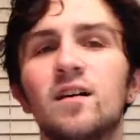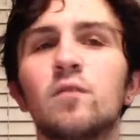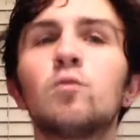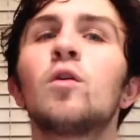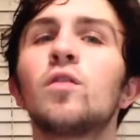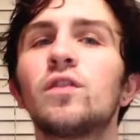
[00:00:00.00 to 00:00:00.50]

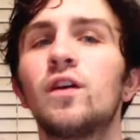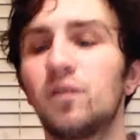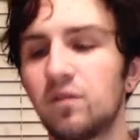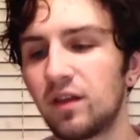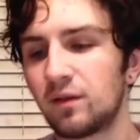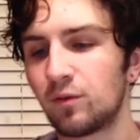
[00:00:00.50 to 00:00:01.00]
Well,
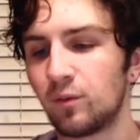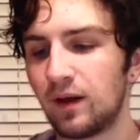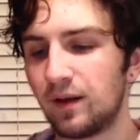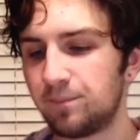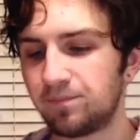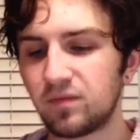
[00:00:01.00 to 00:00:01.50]
no, like the
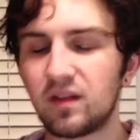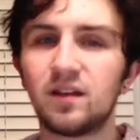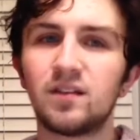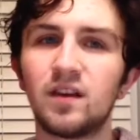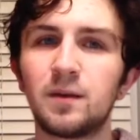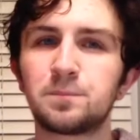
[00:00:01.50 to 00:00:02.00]
way
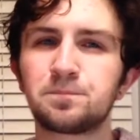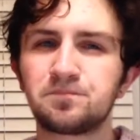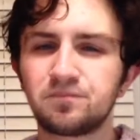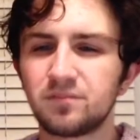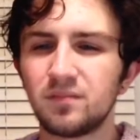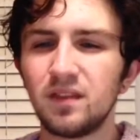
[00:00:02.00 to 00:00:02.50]
cause like
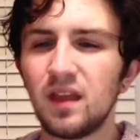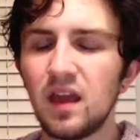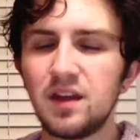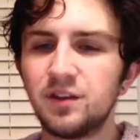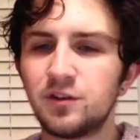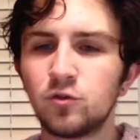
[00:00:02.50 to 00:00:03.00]

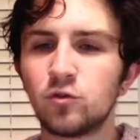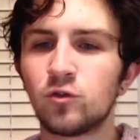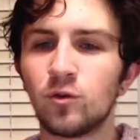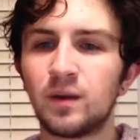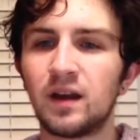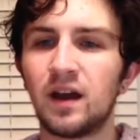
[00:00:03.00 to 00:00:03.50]
I did dual
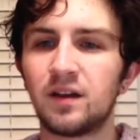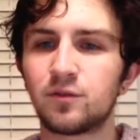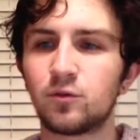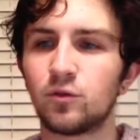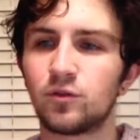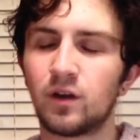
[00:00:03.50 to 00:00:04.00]
enrollment in high
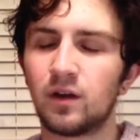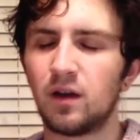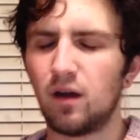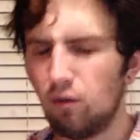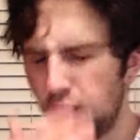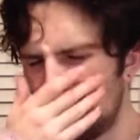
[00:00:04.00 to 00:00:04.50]
school, so
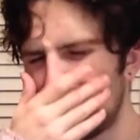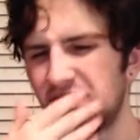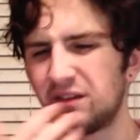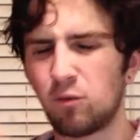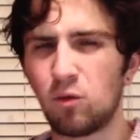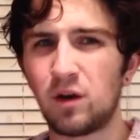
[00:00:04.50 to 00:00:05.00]
I
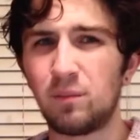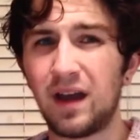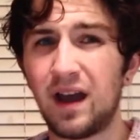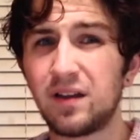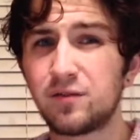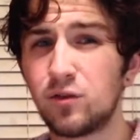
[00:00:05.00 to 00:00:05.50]
did one of my
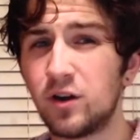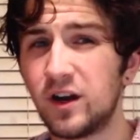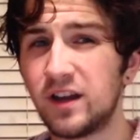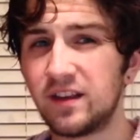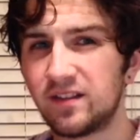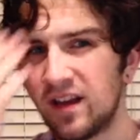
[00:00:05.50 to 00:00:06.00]
high school
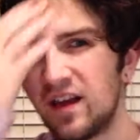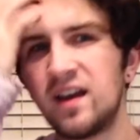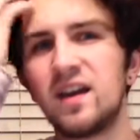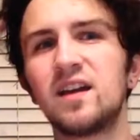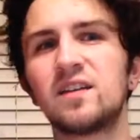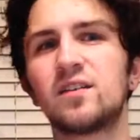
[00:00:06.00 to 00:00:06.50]
hoodies.
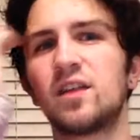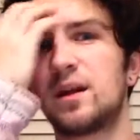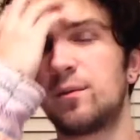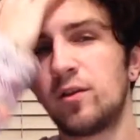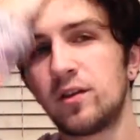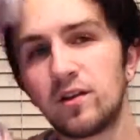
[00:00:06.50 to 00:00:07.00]
So then
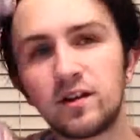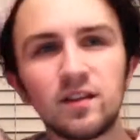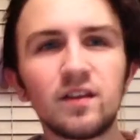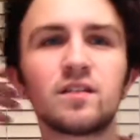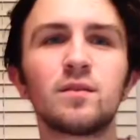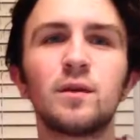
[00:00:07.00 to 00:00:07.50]
I'm only going to
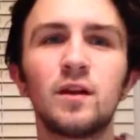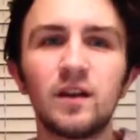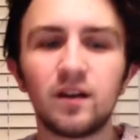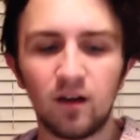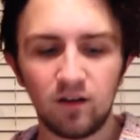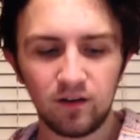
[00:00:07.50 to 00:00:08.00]
this community
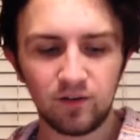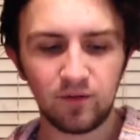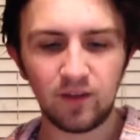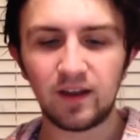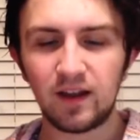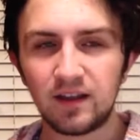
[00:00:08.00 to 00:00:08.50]
college for
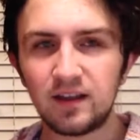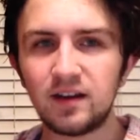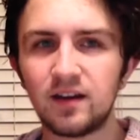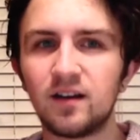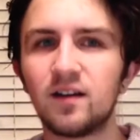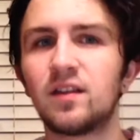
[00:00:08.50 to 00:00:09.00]
like a
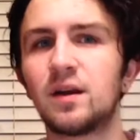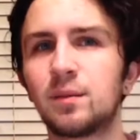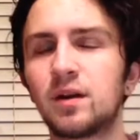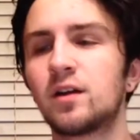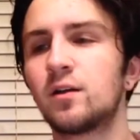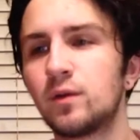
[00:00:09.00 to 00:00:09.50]
year, and then I'm
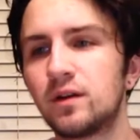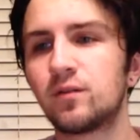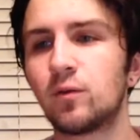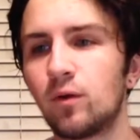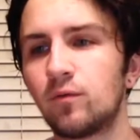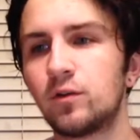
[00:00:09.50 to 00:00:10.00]
going to go to a
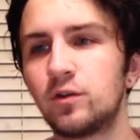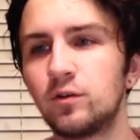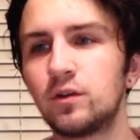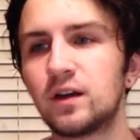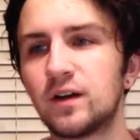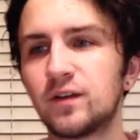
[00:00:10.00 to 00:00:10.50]
different one for
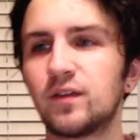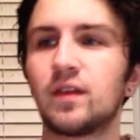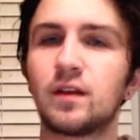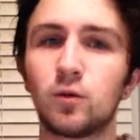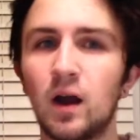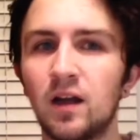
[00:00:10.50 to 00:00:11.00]
2 years, and
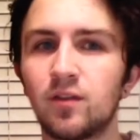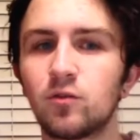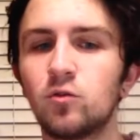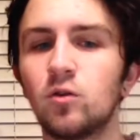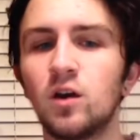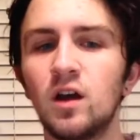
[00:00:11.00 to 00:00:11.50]
then grad
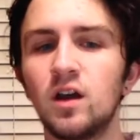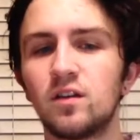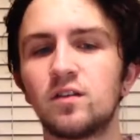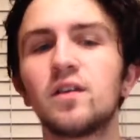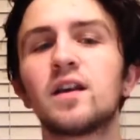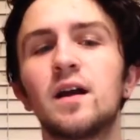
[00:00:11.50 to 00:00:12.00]
school.
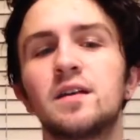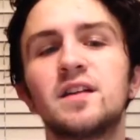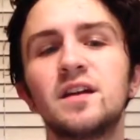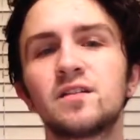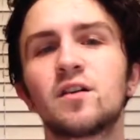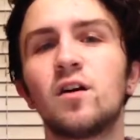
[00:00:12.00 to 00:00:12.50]
So like I
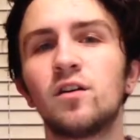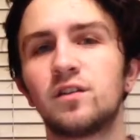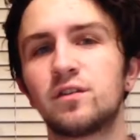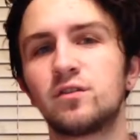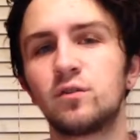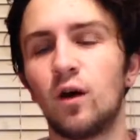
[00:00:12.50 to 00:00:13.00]
change
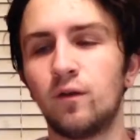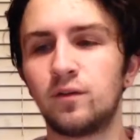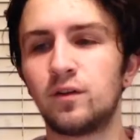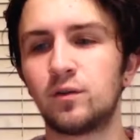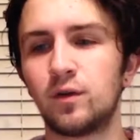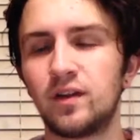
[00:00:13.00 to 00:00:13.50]
colleges too
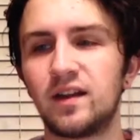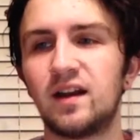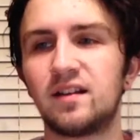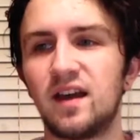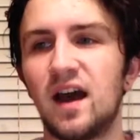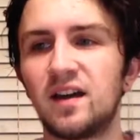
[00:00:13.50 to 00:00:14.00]
often to really
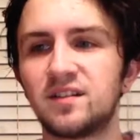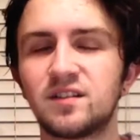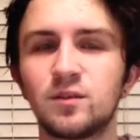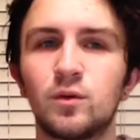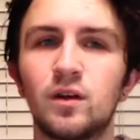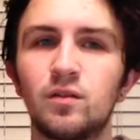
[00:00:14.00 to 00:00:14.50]
get attached
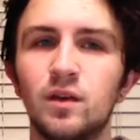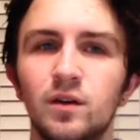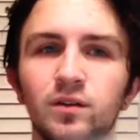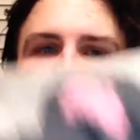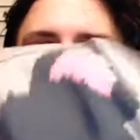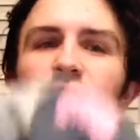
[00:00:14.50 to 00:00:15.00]
to one of
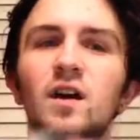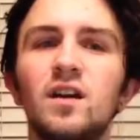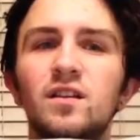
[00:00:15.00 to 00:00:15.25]
those.